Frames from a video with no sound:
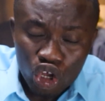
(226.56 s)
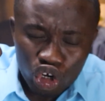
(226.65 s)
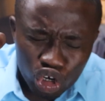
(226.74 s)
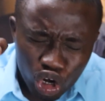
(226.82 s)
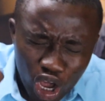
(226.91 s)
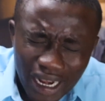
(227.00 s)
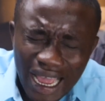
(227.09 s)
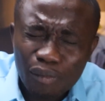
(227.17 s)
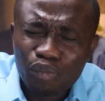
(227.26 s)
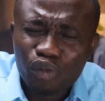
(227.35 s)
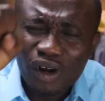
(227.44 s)
Lord,
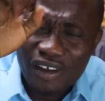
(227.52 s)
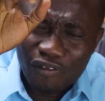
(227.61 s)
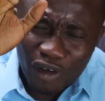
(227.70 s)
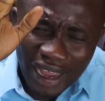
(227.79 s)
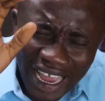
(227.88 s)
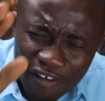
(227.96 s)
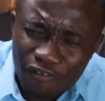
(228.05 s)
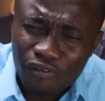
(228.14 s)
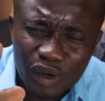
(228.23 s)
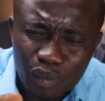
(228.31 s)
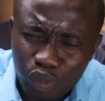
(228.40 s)
I pray for
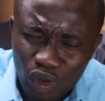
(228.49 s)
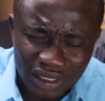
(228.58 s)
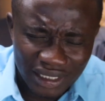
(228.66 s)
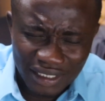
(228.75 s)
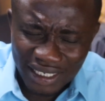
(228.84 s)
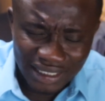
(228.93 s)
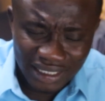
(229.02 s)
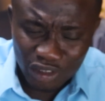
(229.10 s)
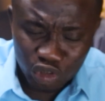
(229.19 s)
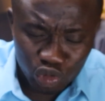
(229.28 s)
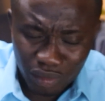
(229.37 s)
everybody
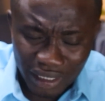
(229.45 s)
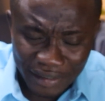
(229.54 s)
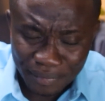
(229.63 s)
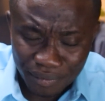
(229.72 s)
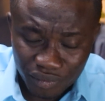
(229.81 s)
listening to me,